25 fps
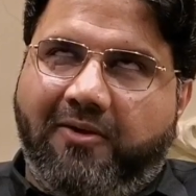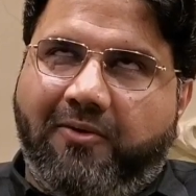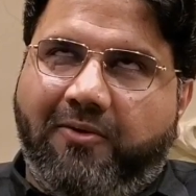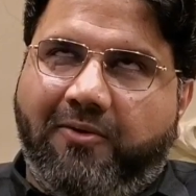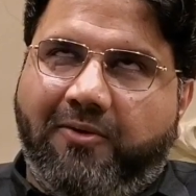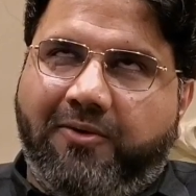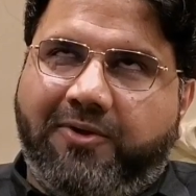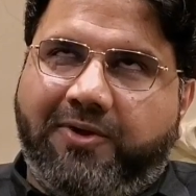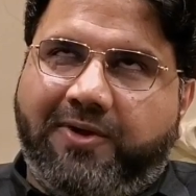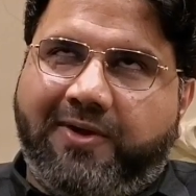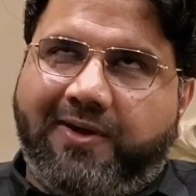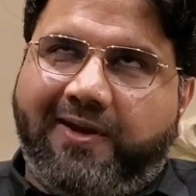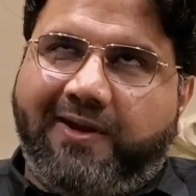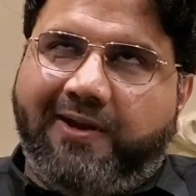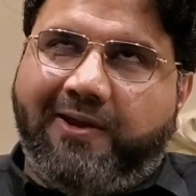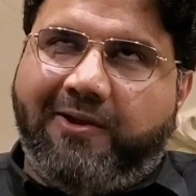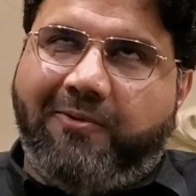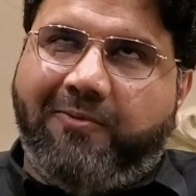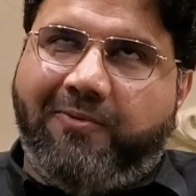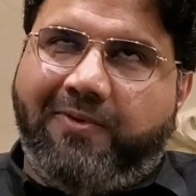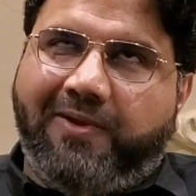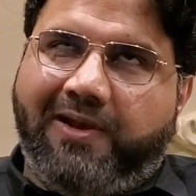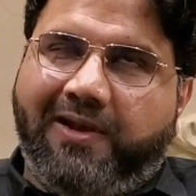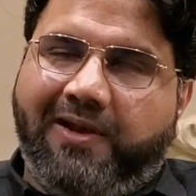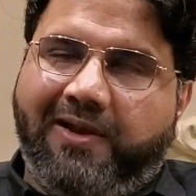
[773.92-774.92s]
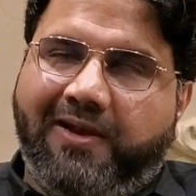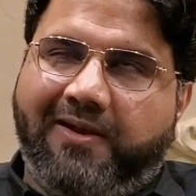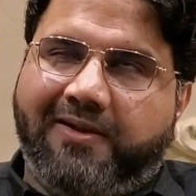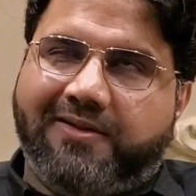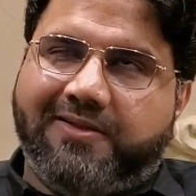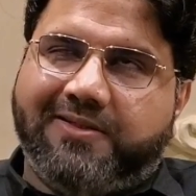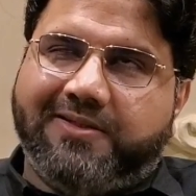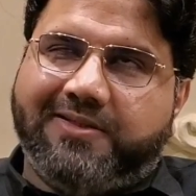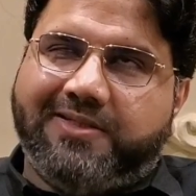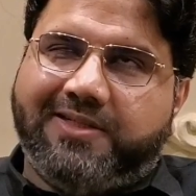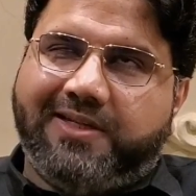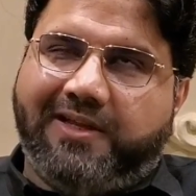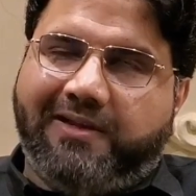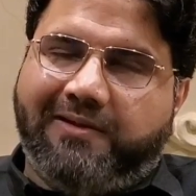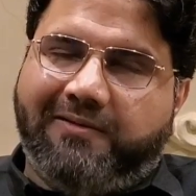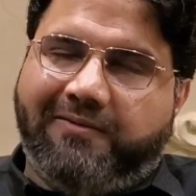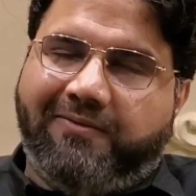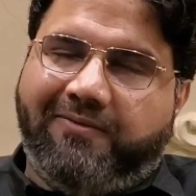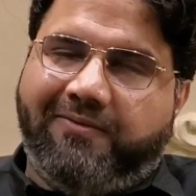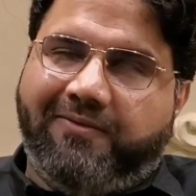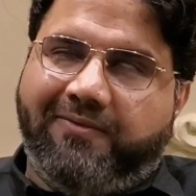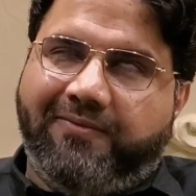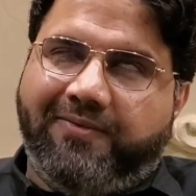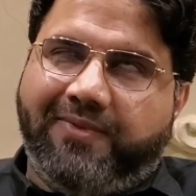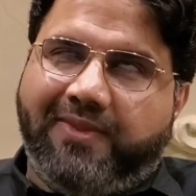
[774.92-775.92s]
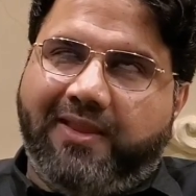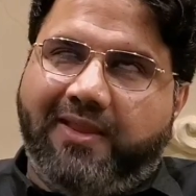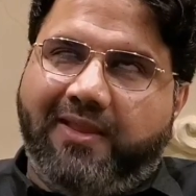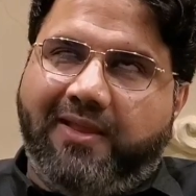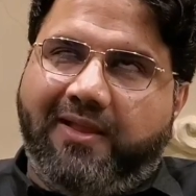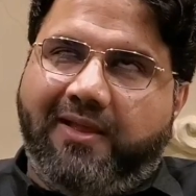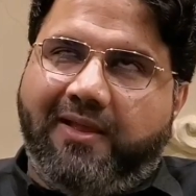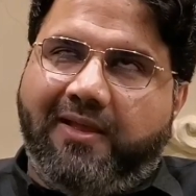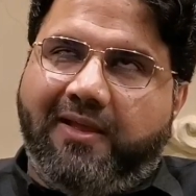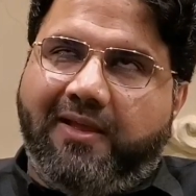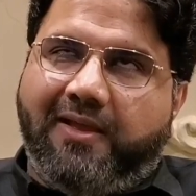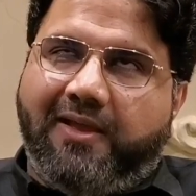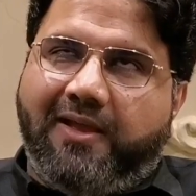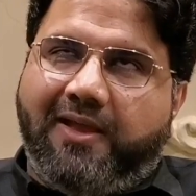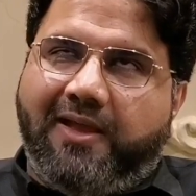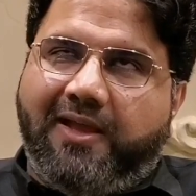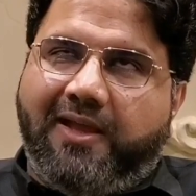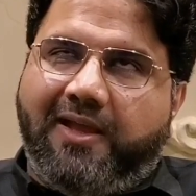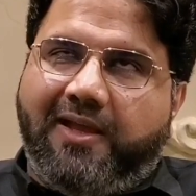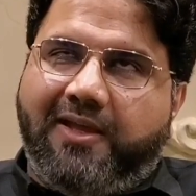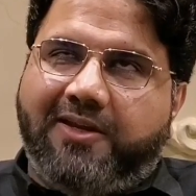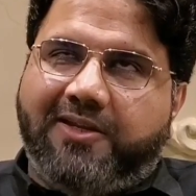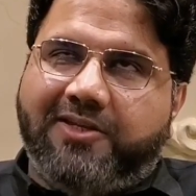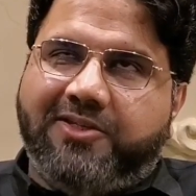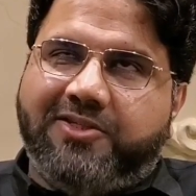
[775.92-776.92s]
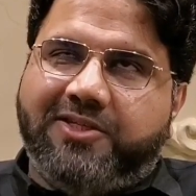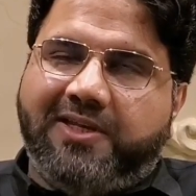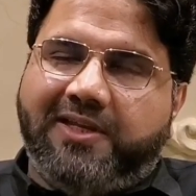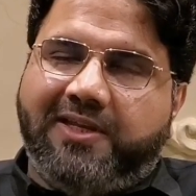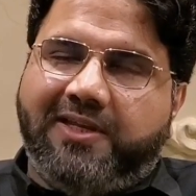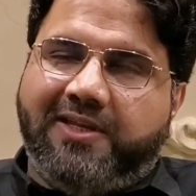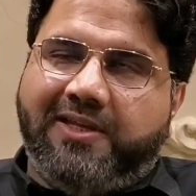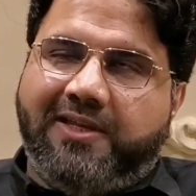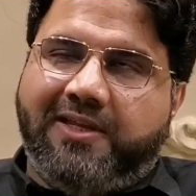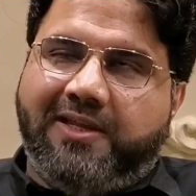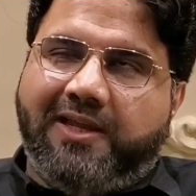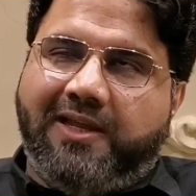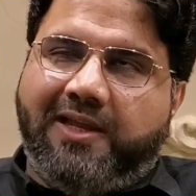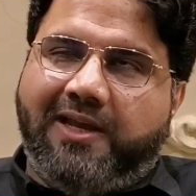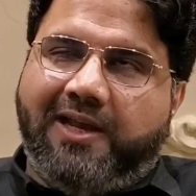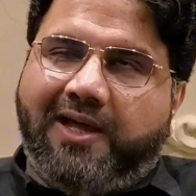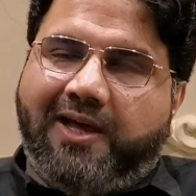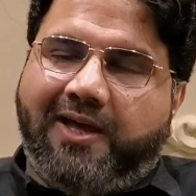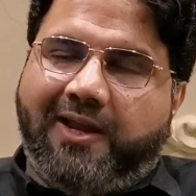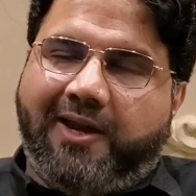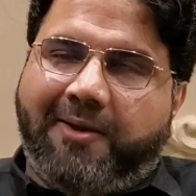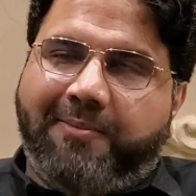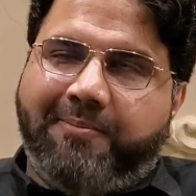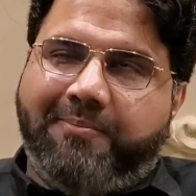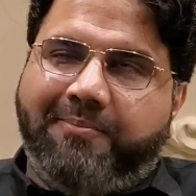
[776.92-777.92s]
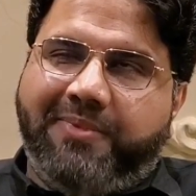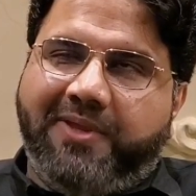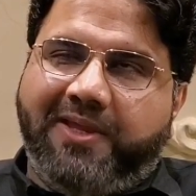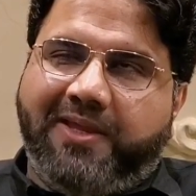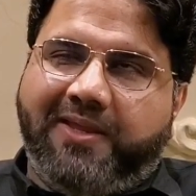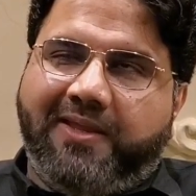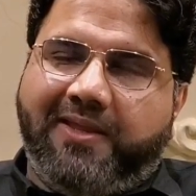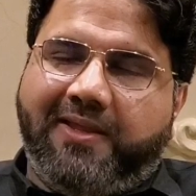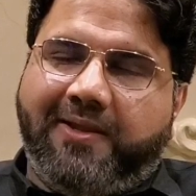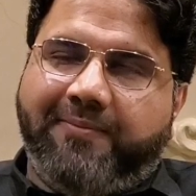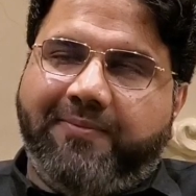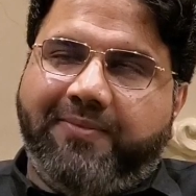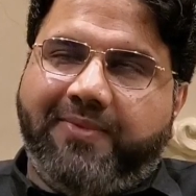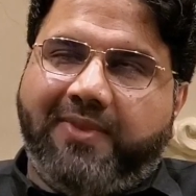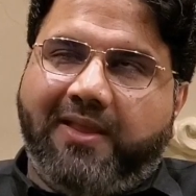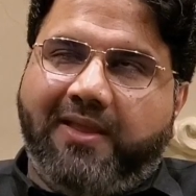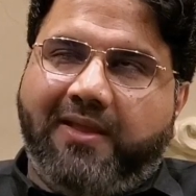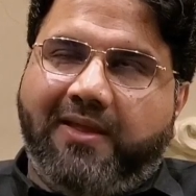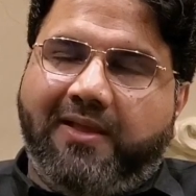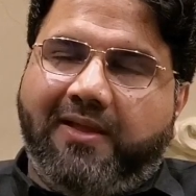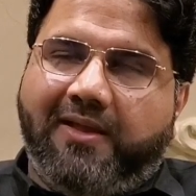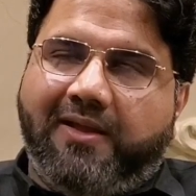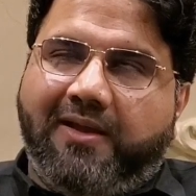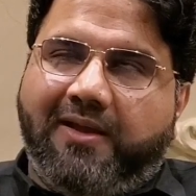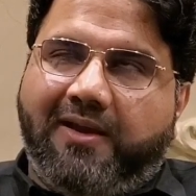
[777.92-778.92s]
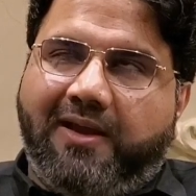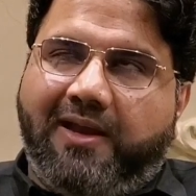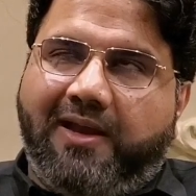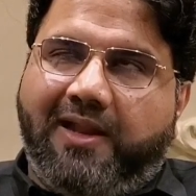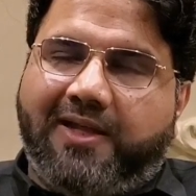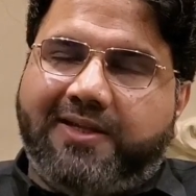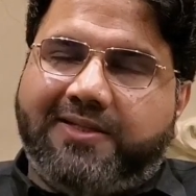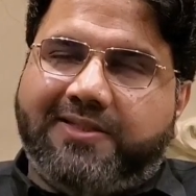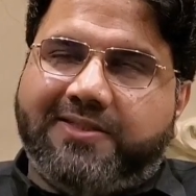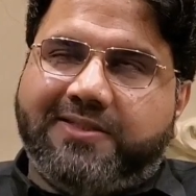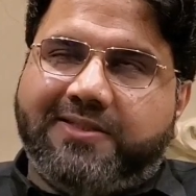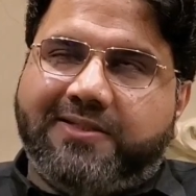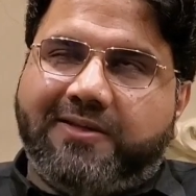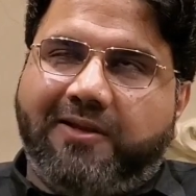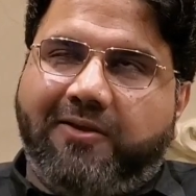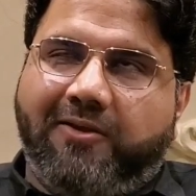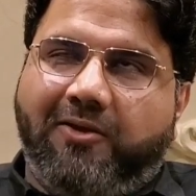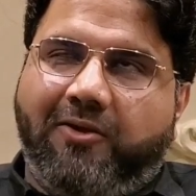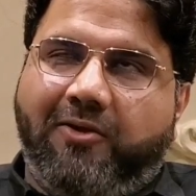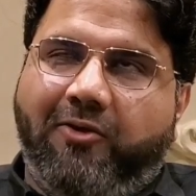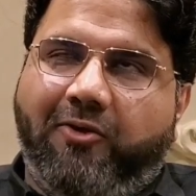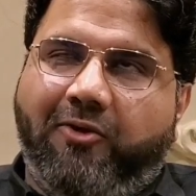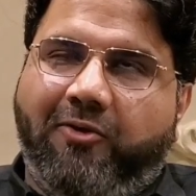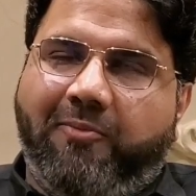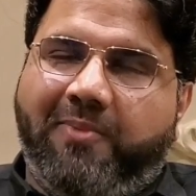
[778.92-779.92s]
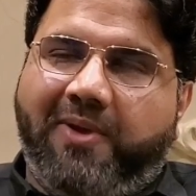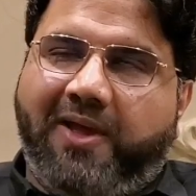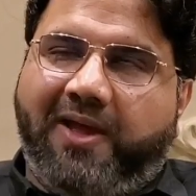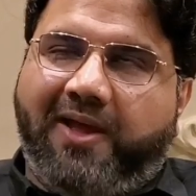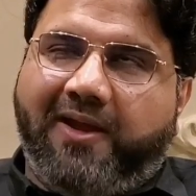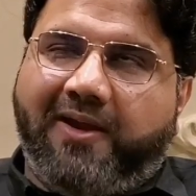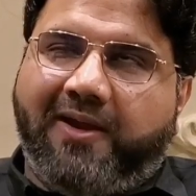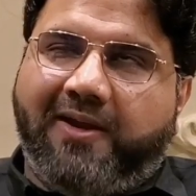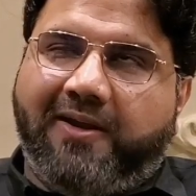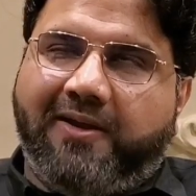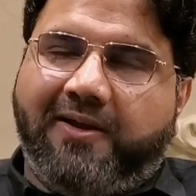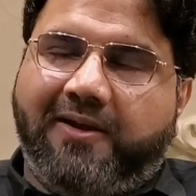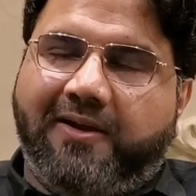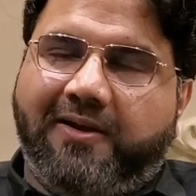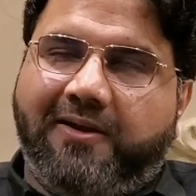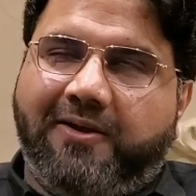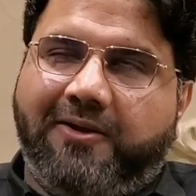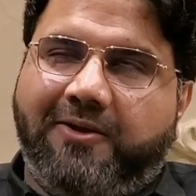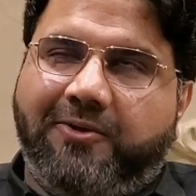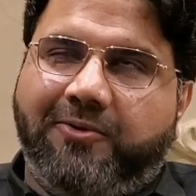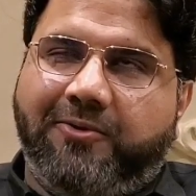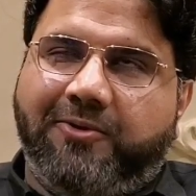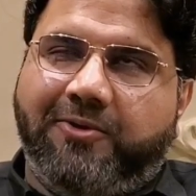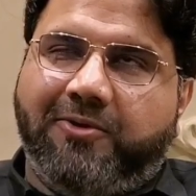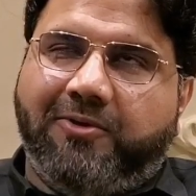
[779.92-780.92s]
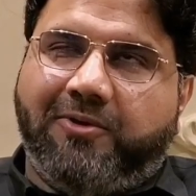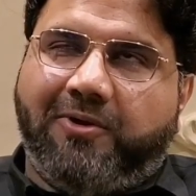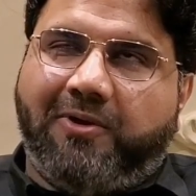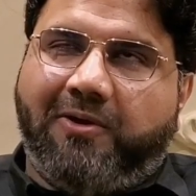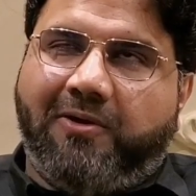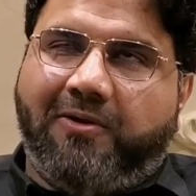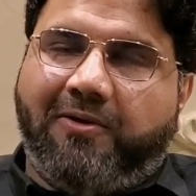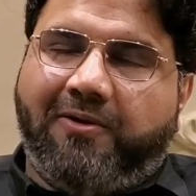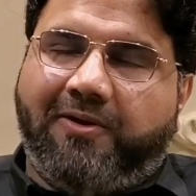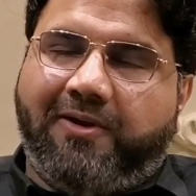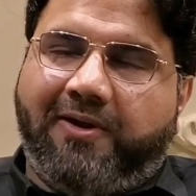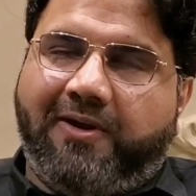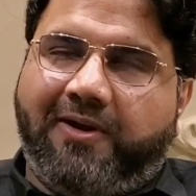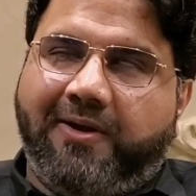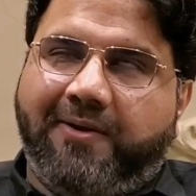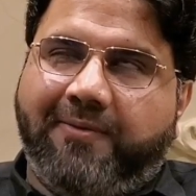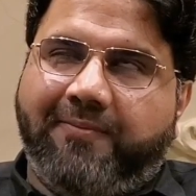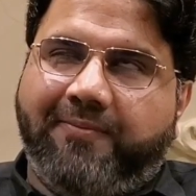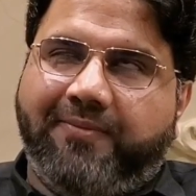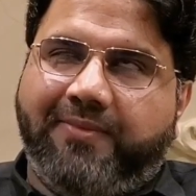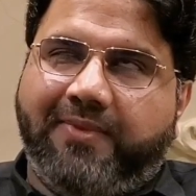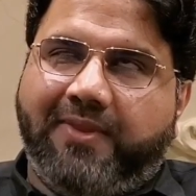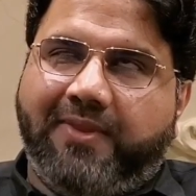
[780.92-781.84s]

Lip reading: O tranquil self, irji ila rabbiki, let's go back to your Lord.